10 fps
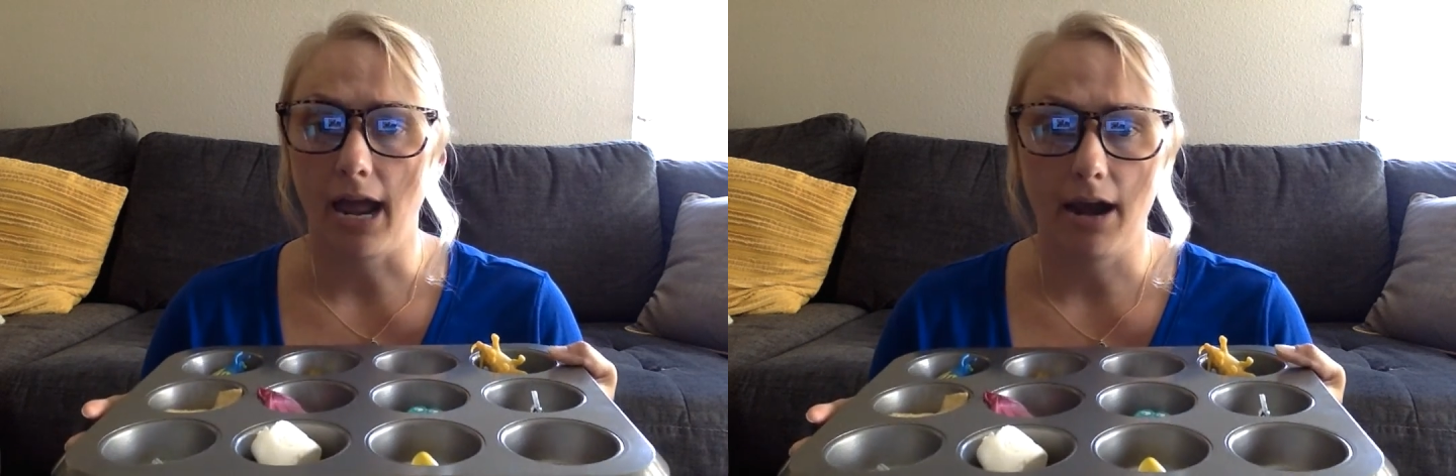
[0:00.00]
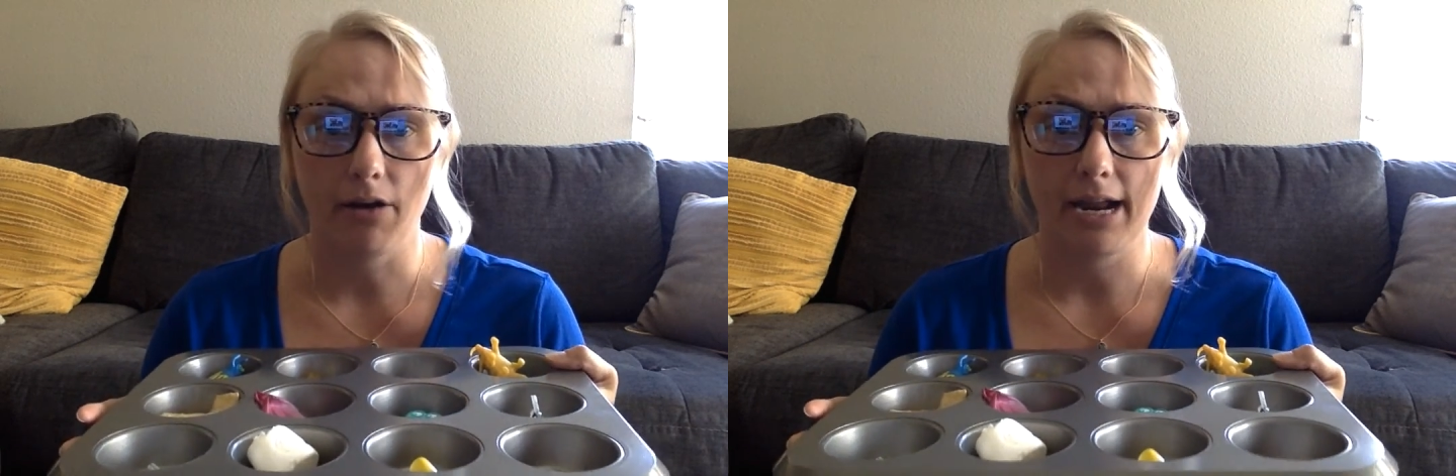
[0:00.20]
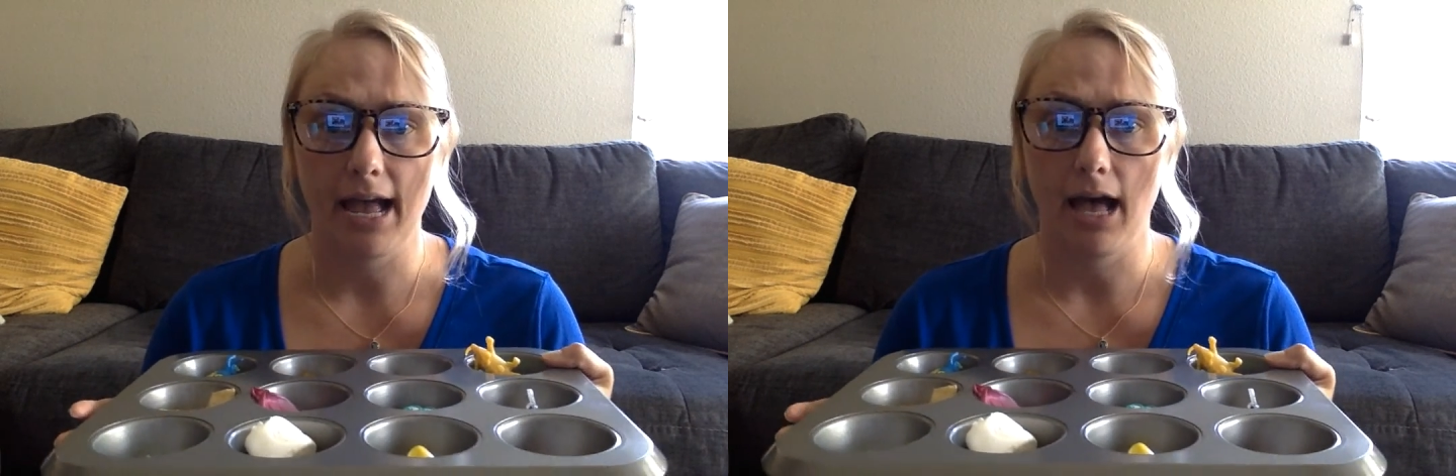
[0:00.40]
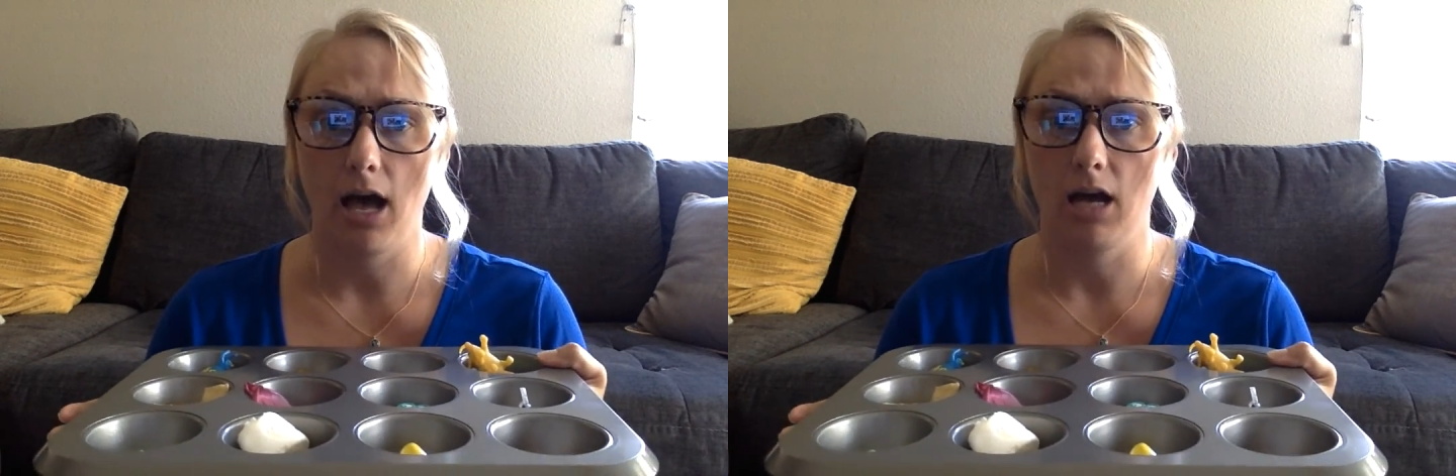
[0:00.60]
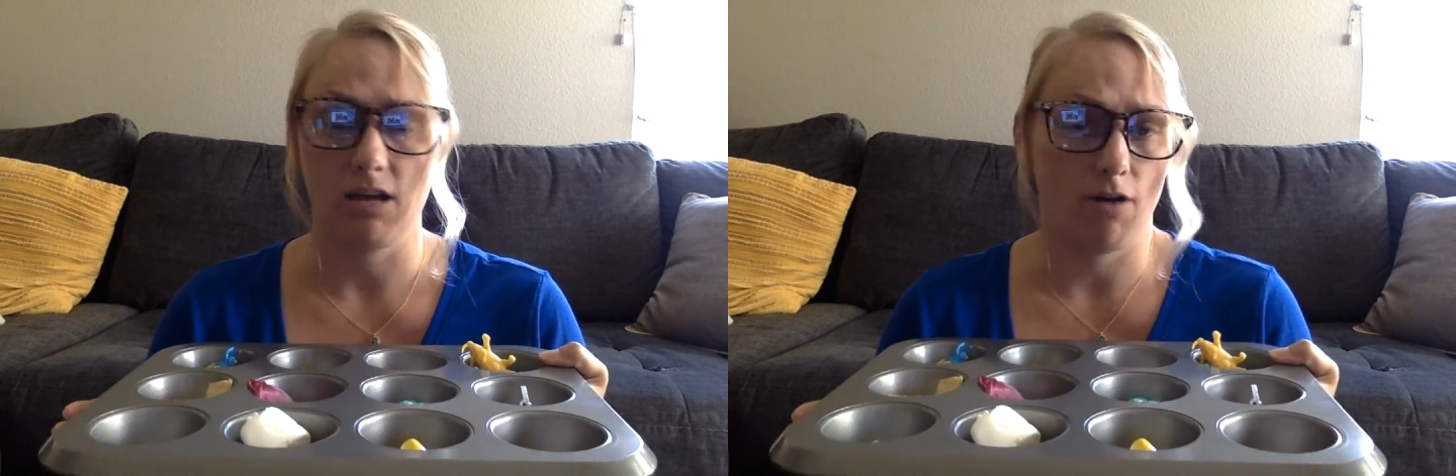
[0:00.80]

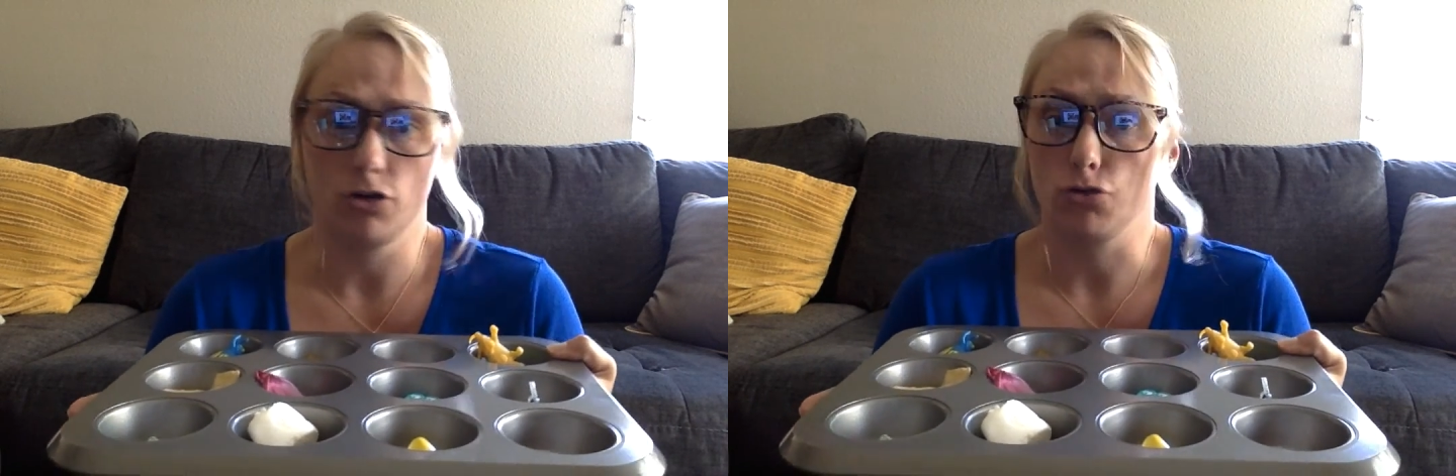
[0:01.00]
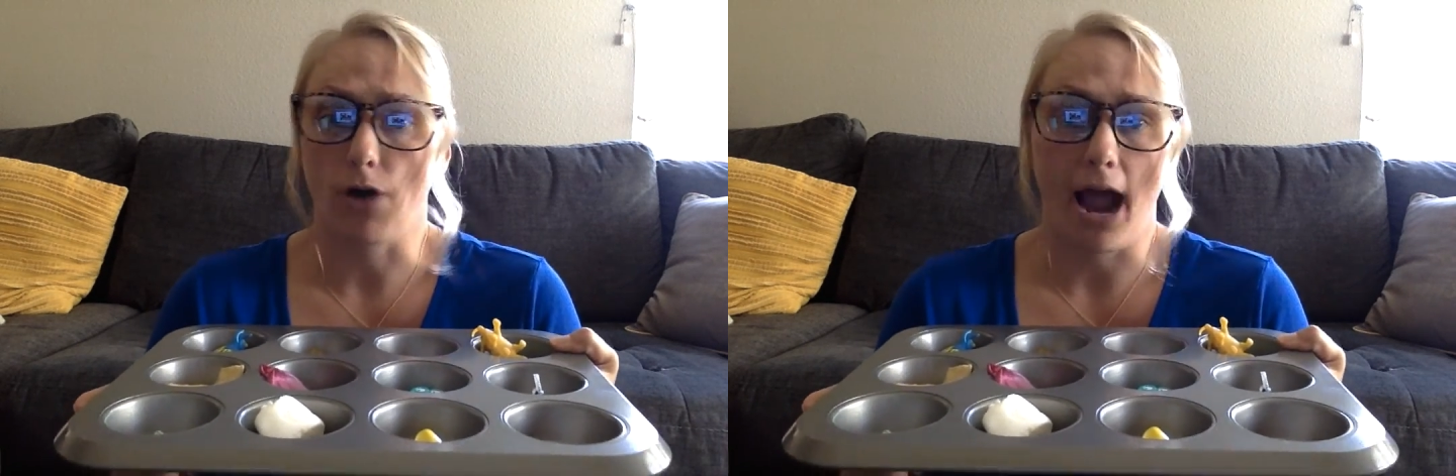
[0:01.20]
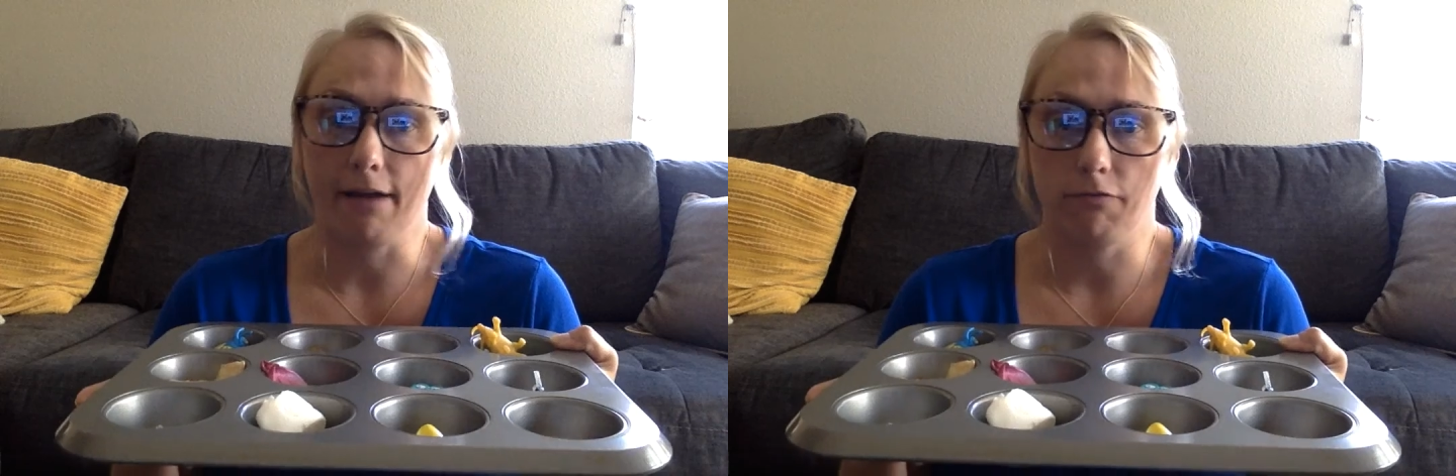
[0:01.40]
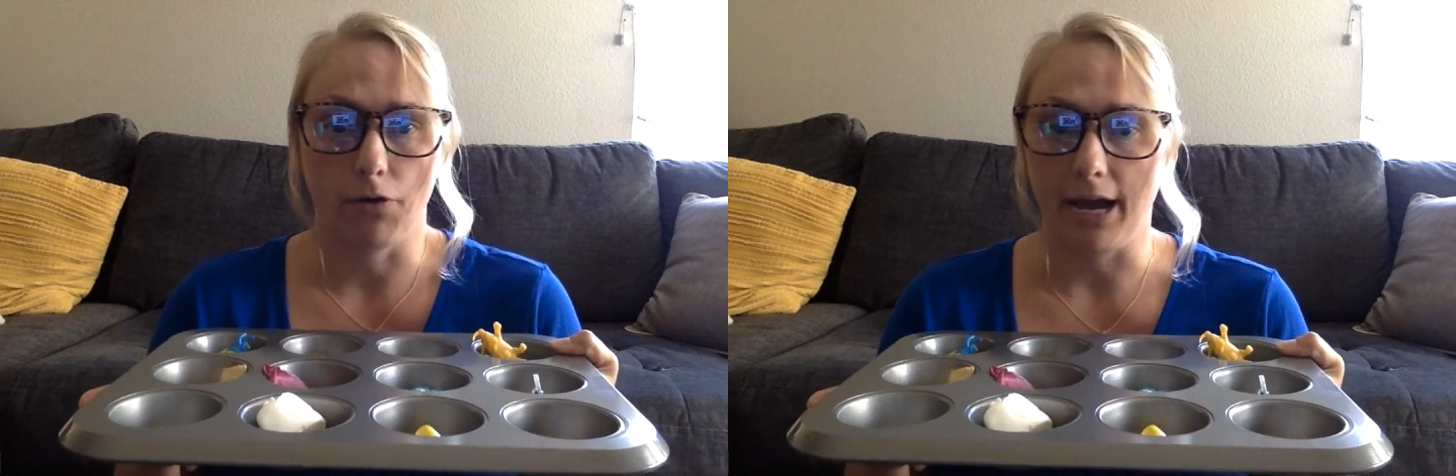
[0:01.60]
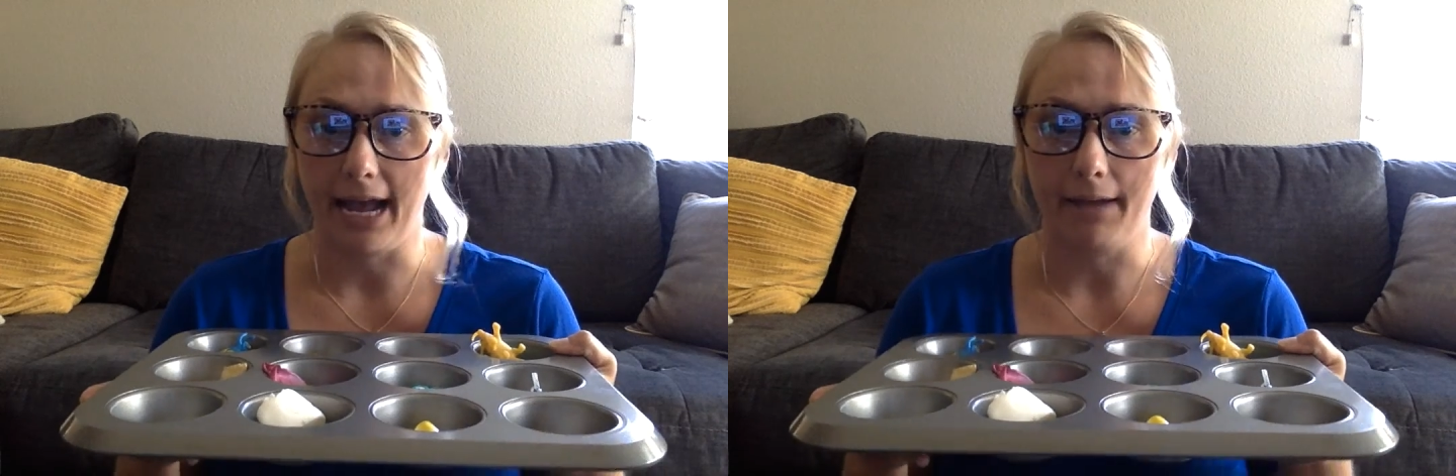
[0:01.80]
area, a
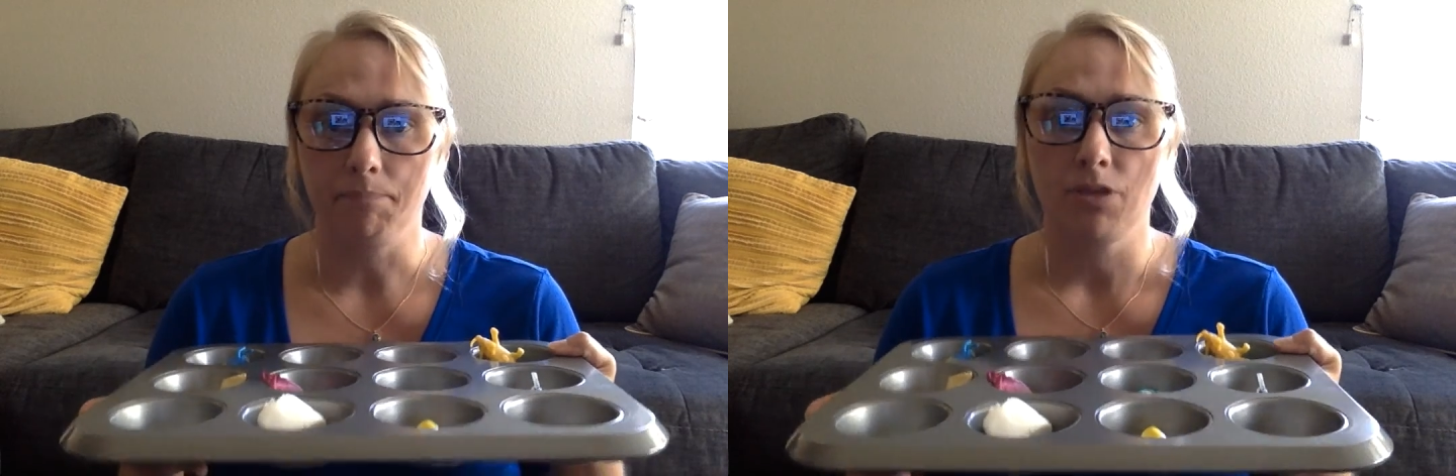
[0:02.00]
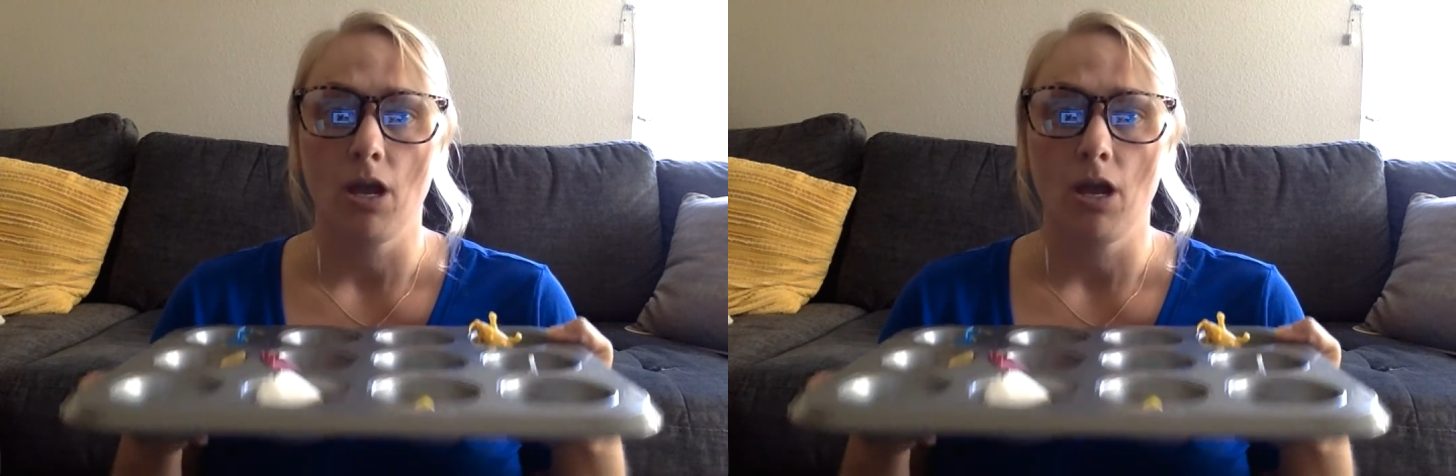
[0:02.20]
driveway,